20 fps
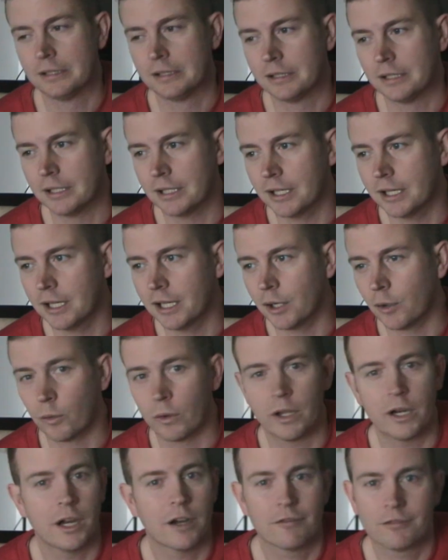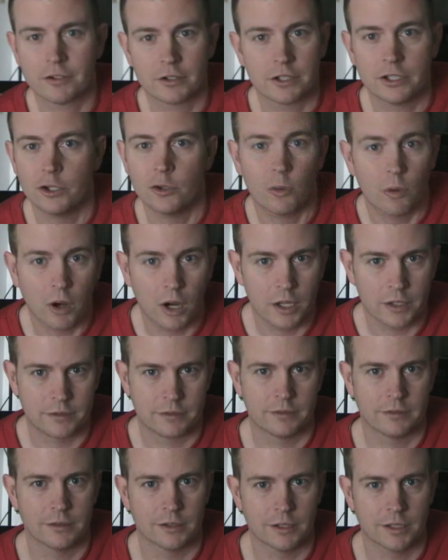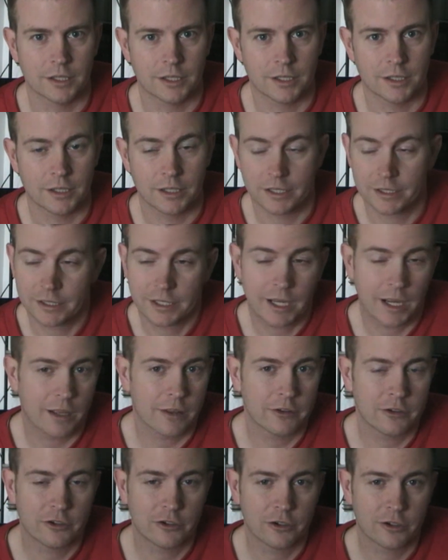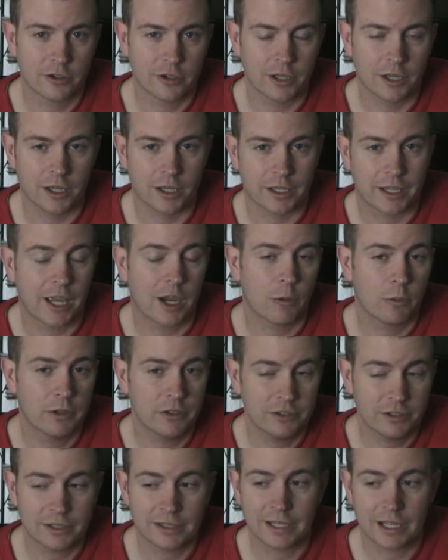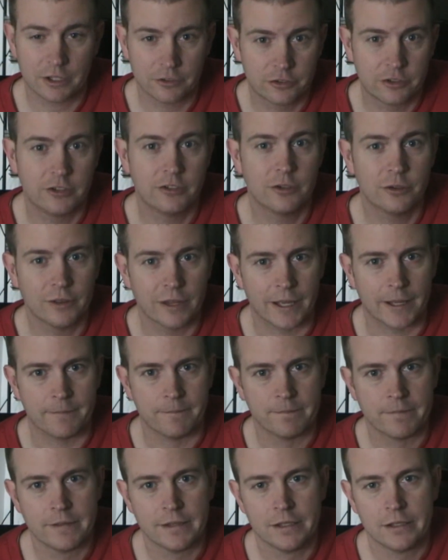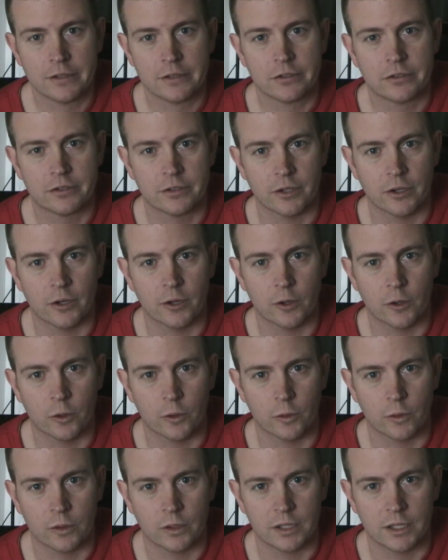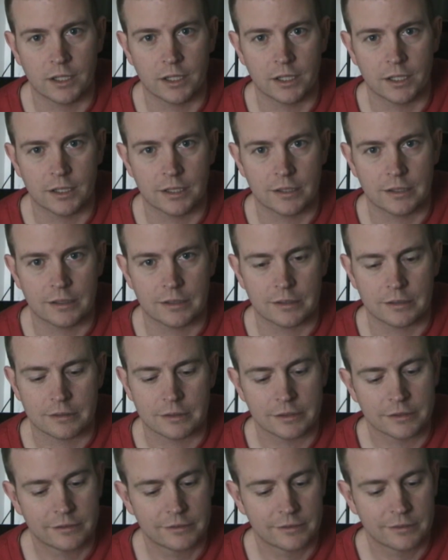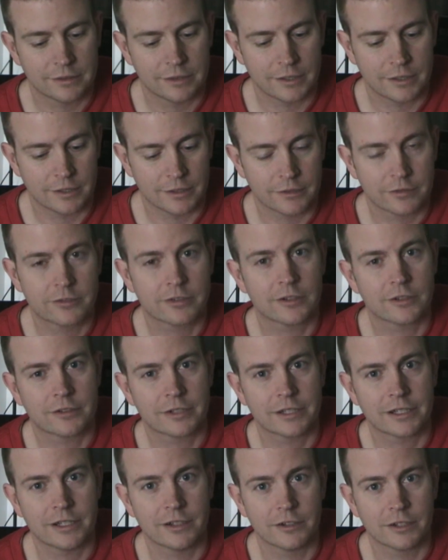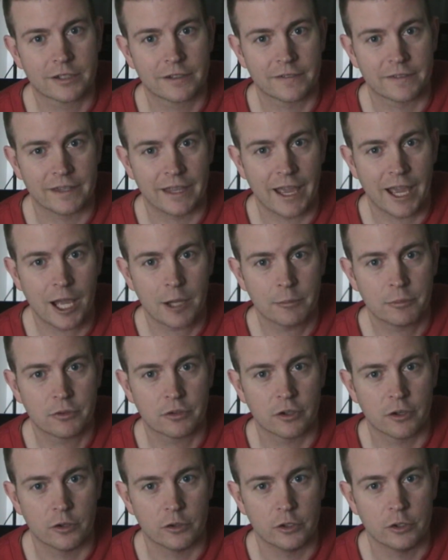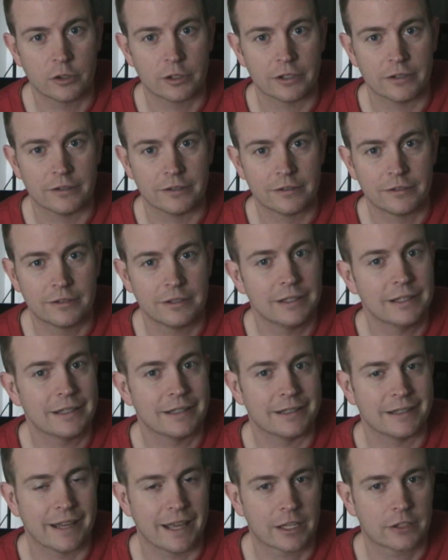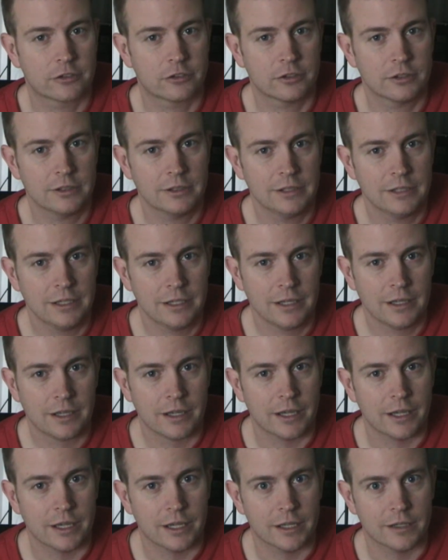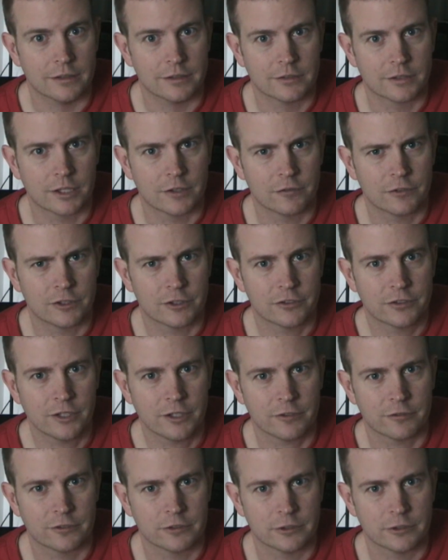Uh, whatever you want, uh, and calendar uh, CalWidget allows you to do that. So uh, let's uh, start taking a look at the app so you can see it in action and decide for yourself.